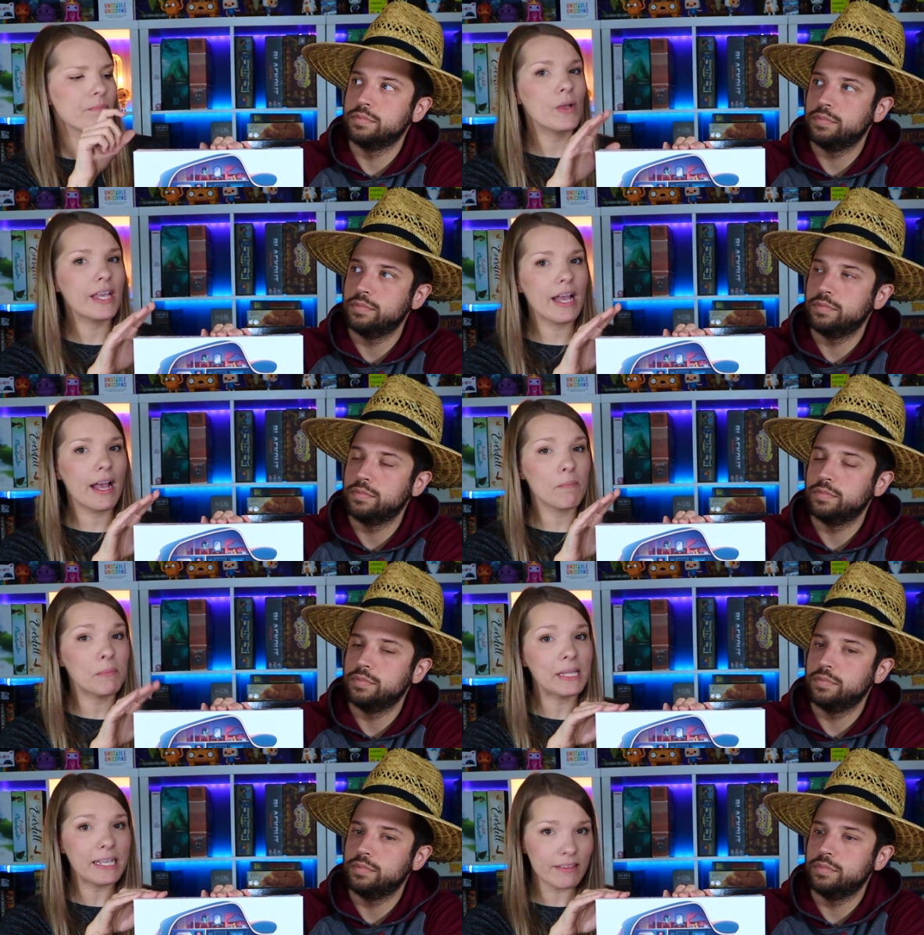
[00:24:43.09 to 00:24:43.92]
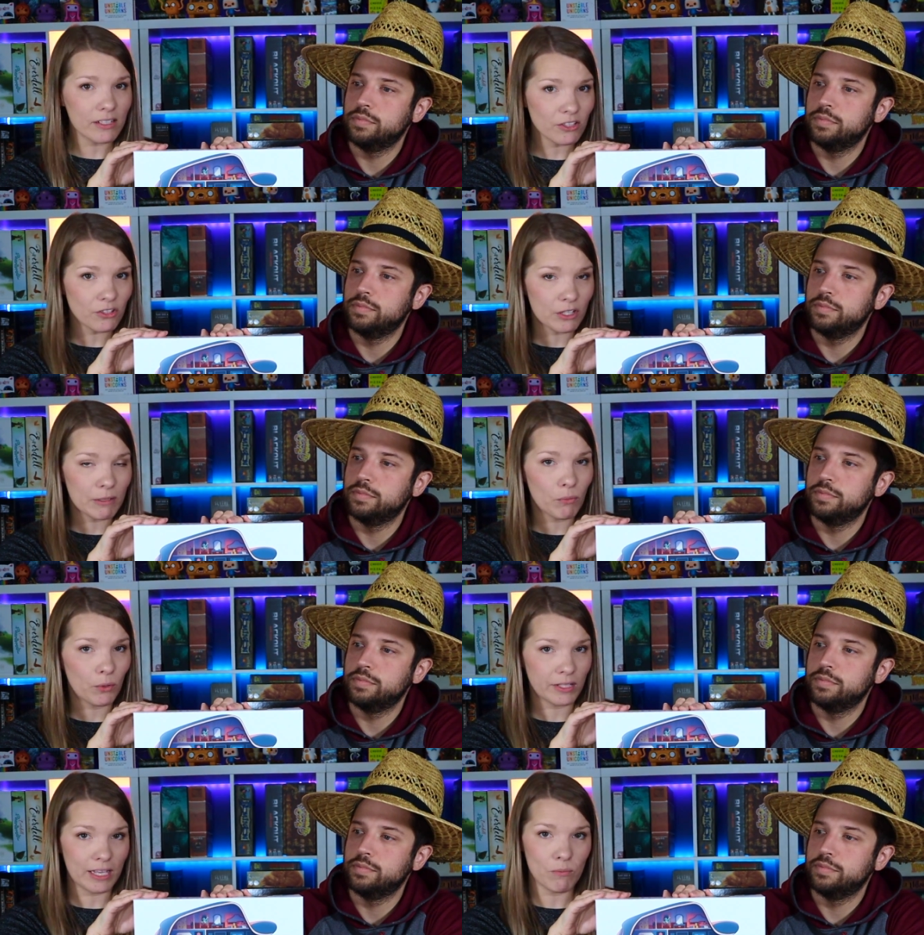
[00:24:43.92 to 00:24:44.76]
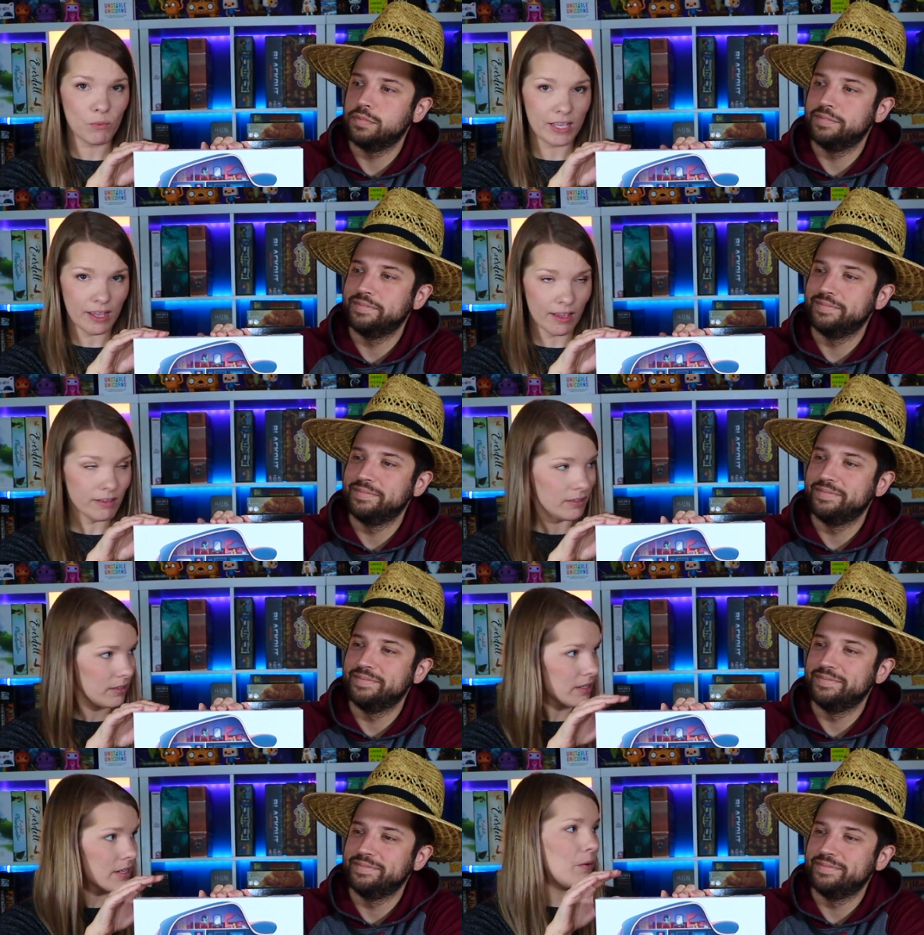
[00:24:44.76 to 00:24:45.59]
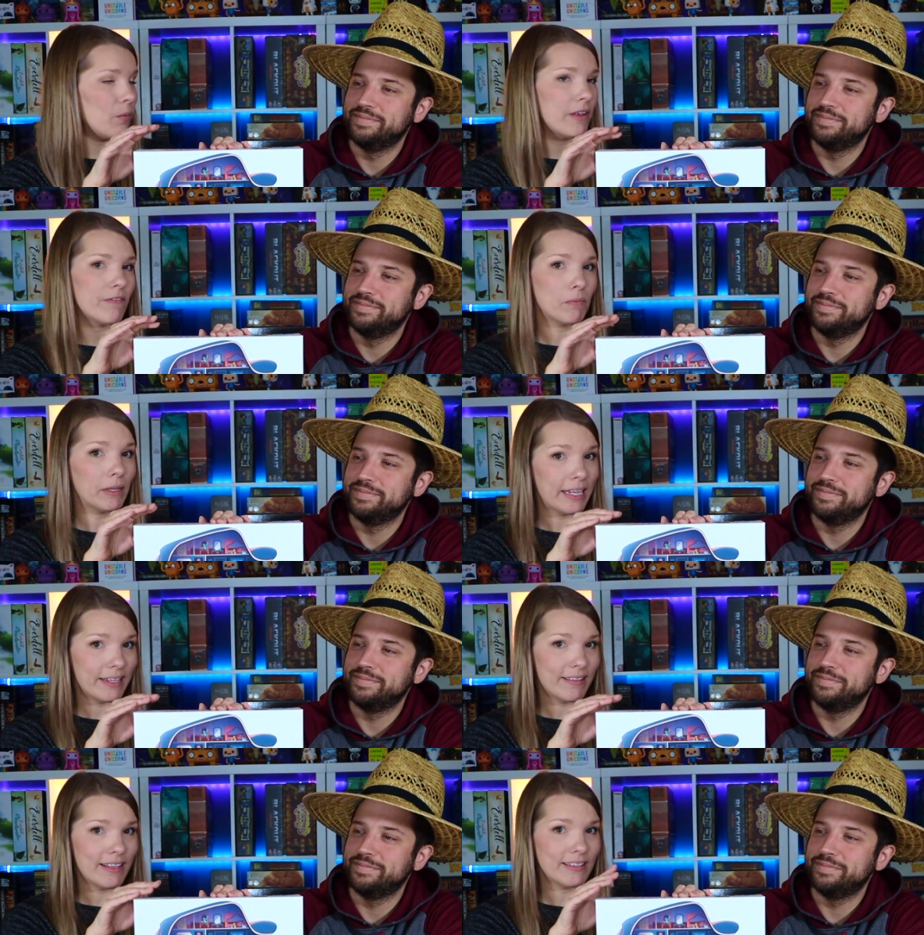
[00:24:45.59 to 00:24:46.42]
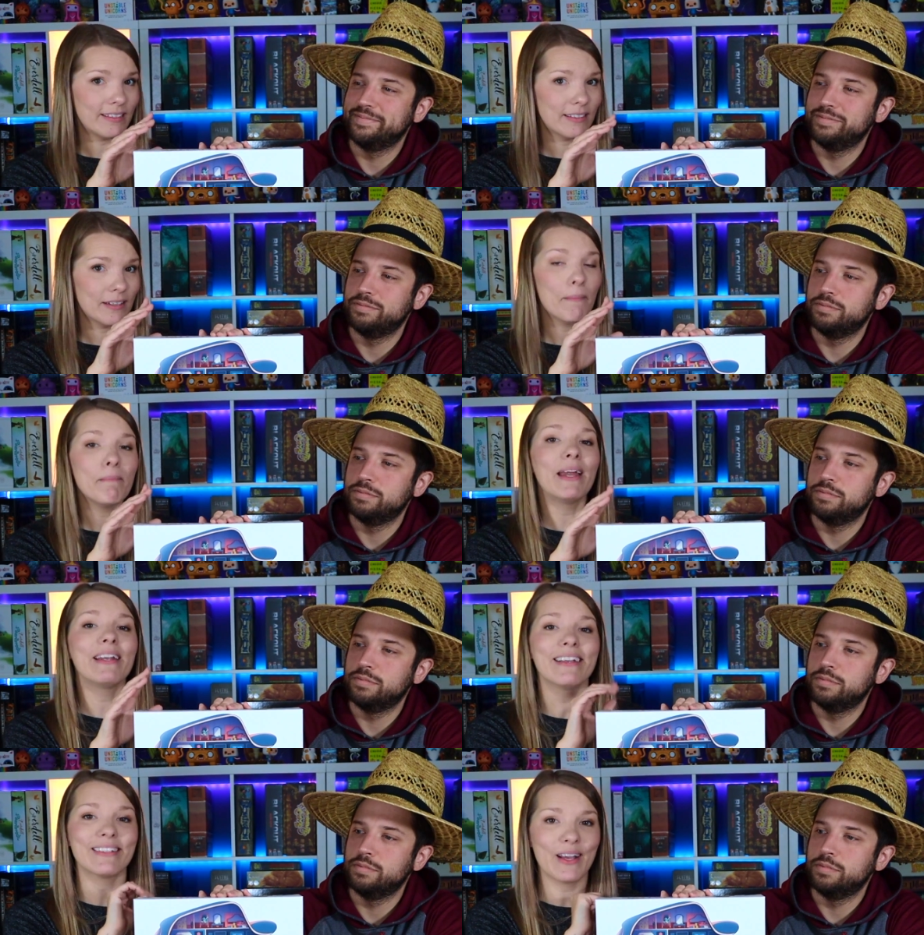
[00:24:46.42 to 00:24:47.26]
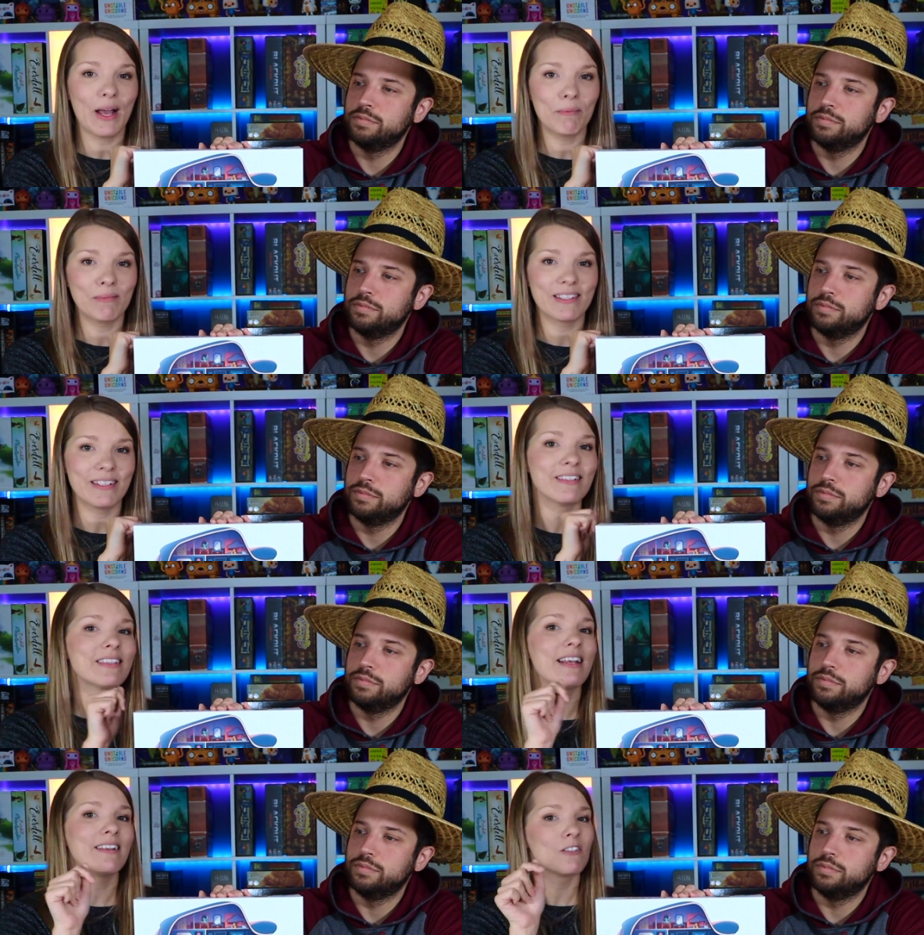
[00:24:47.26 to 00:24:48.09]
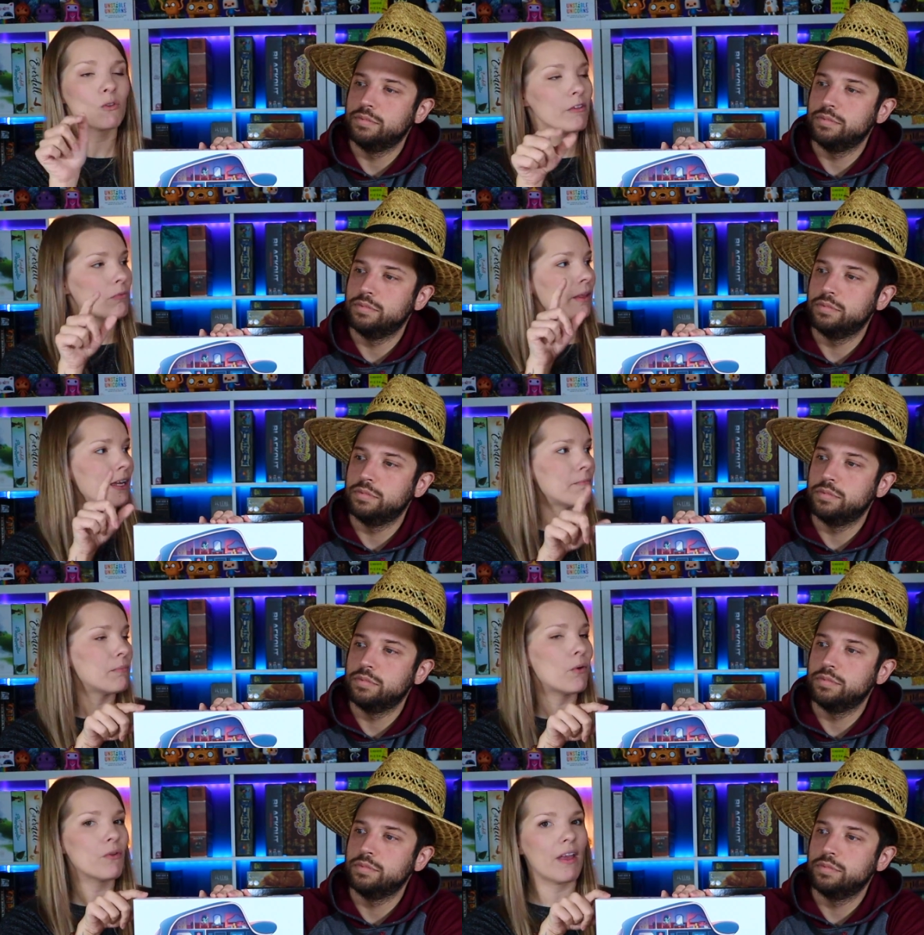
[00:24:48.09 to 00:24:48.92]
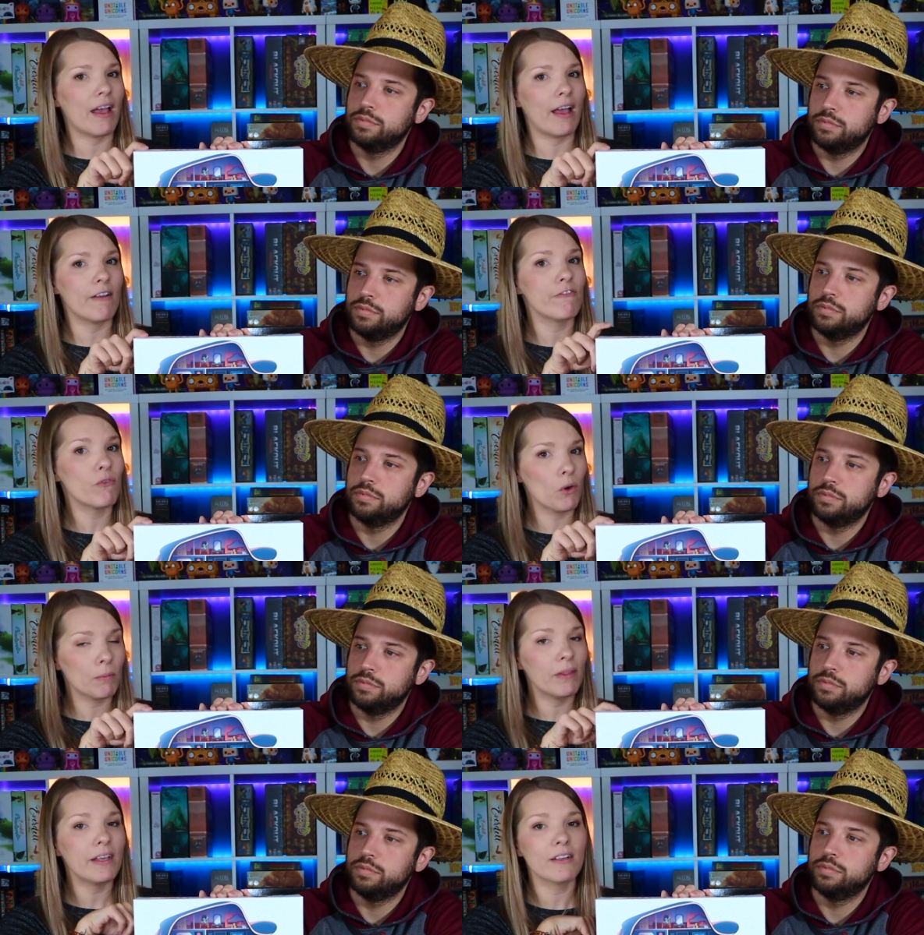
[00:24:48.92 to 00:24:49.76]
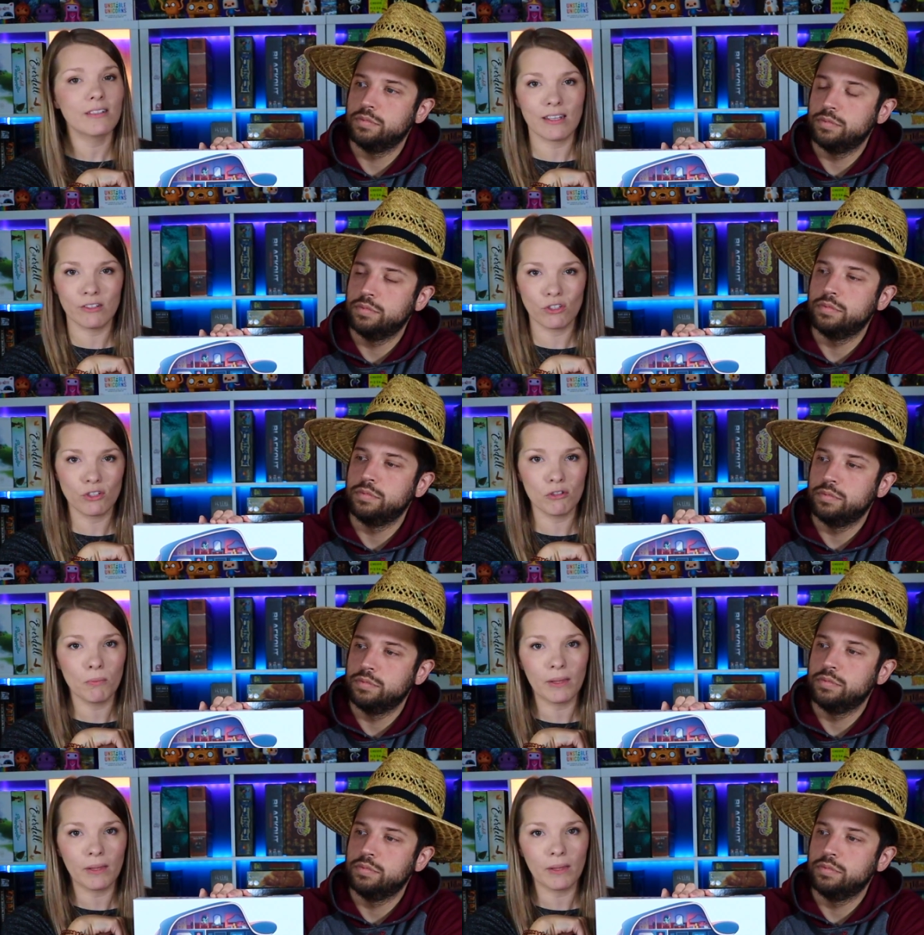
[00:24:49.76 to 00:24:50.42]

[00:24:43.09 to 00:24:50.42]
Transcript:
Speaker 1: We played this during board game weekend, and we played this many a time since then. So we played both at four players and two